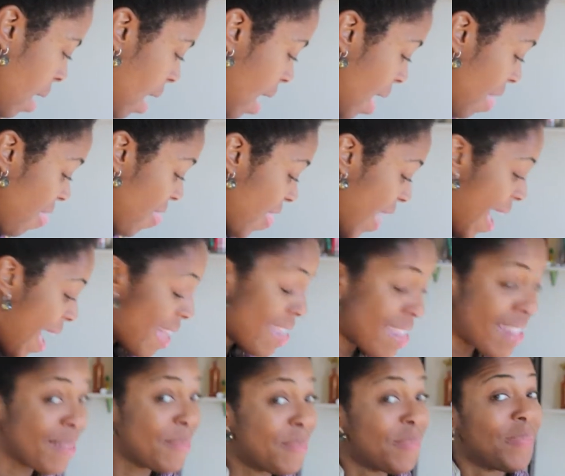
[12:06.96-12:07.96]
And that
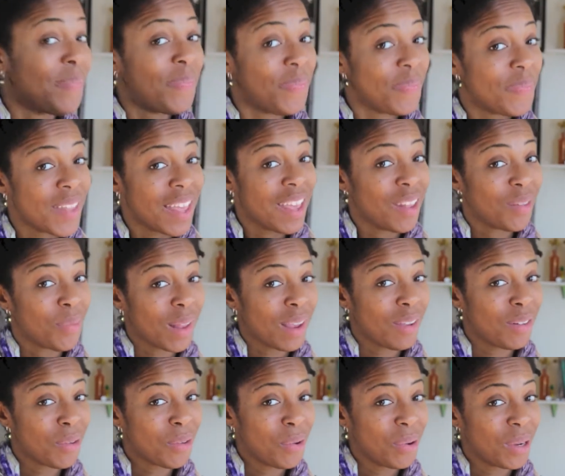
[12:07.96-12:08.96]
is what I
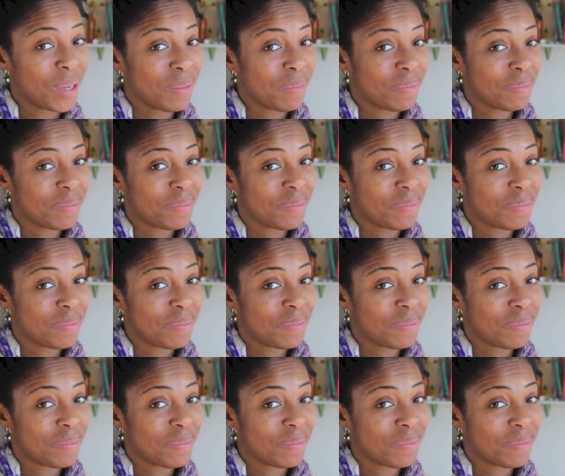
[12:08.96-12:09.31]
scored.